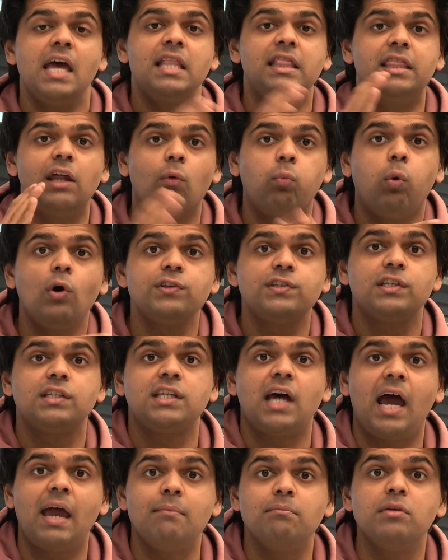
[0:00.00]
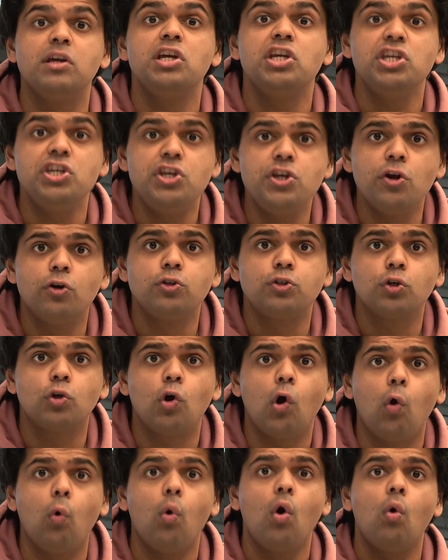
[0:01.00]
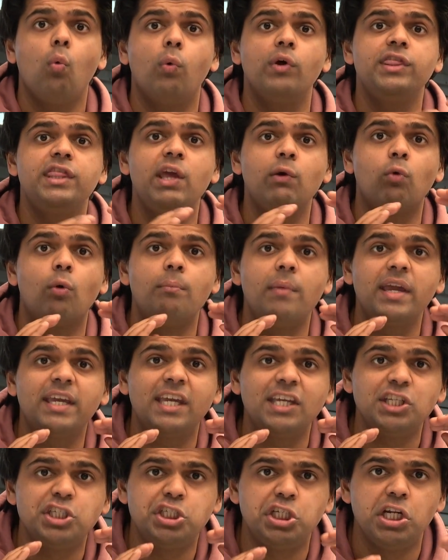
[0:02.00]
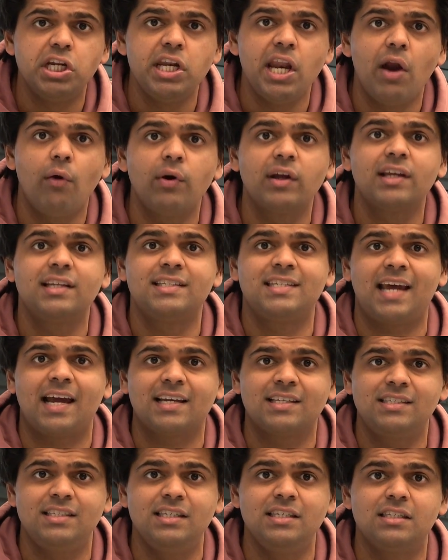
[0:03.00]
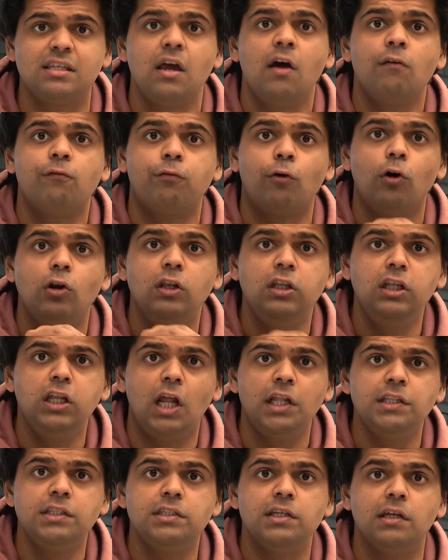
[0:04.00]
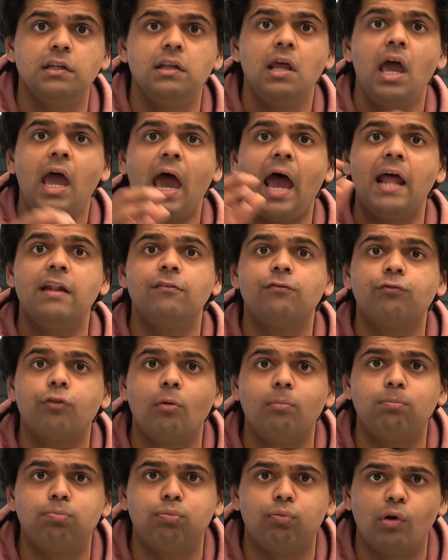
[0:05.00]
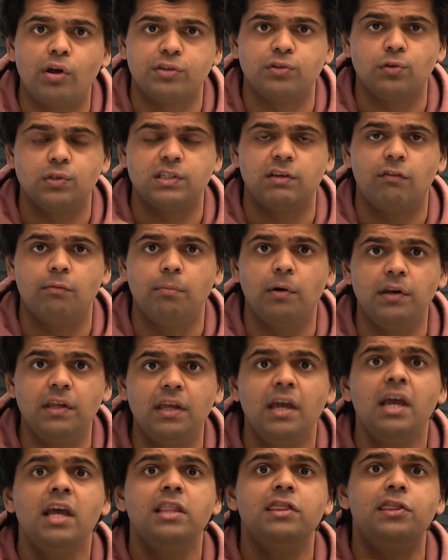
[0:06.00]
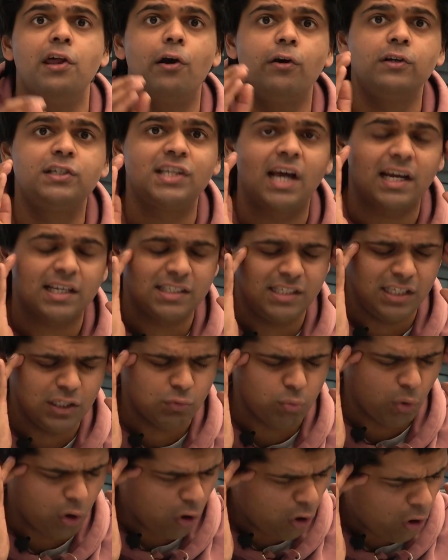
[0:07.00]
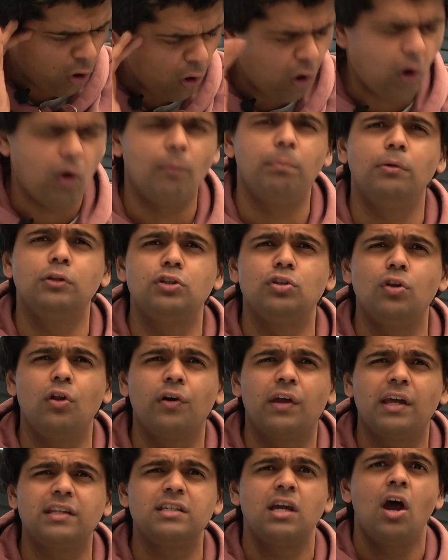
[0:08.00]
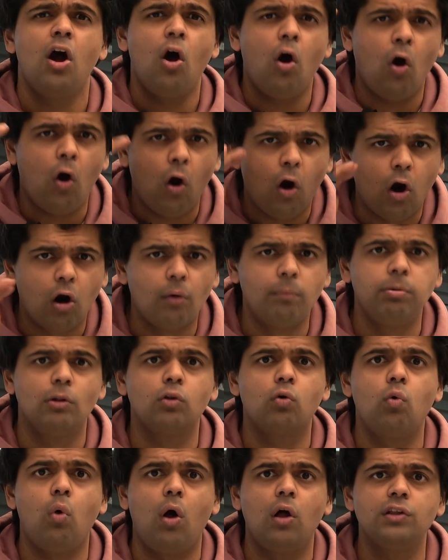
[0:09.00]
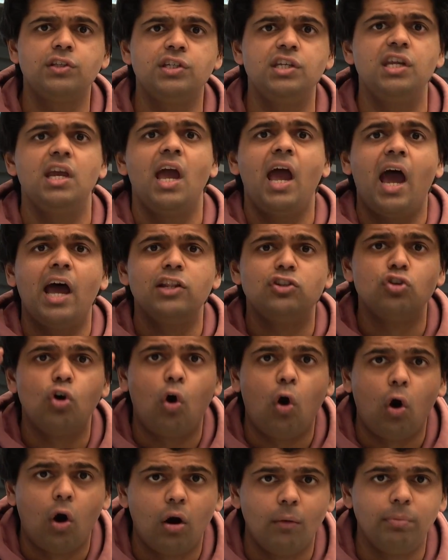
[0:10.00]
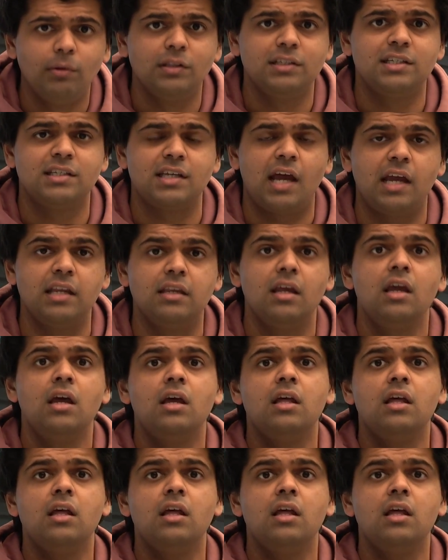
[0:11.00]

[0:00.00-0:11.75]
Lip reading: There was a time, years ago, when they were making generic taxis for London and for Brussels, everybody. Their taxis were horrible to look at, horrible quality, and horrible design.